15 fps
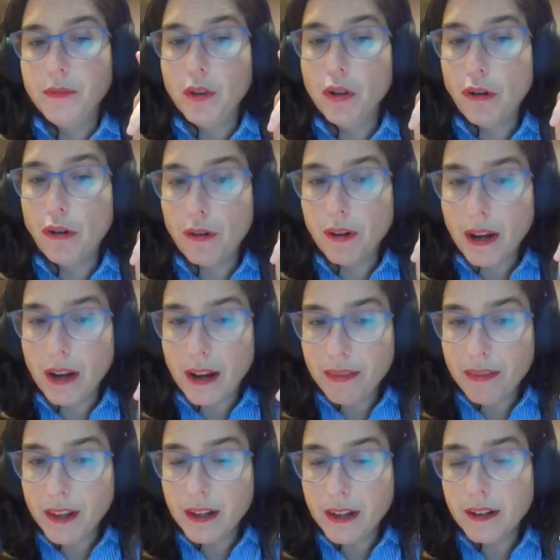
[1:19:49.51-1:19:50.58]
nor
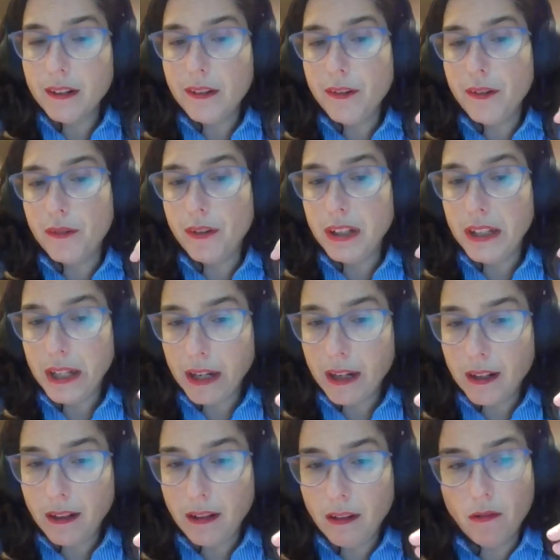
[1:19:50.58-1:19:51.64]
ethical, nor
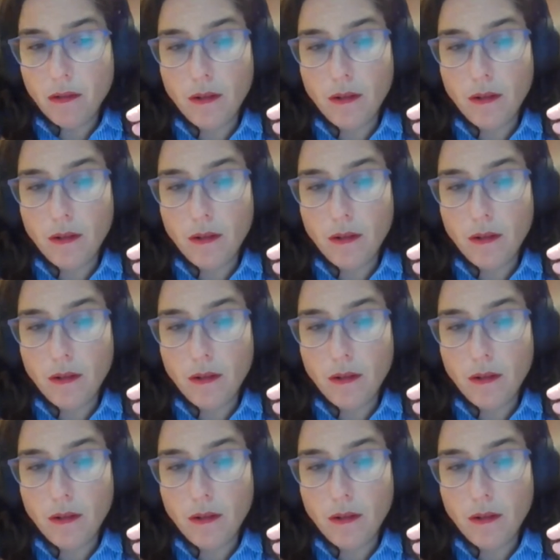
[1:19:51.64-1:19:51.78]
legal